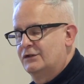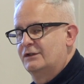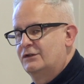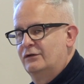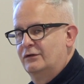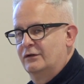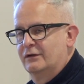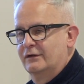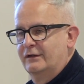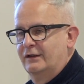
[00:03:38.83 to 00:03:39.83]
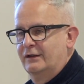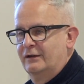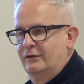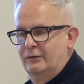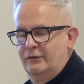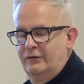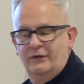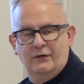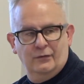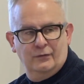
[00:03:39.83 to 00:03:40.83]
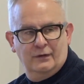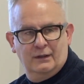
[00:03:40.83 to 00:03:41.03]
ensure that you do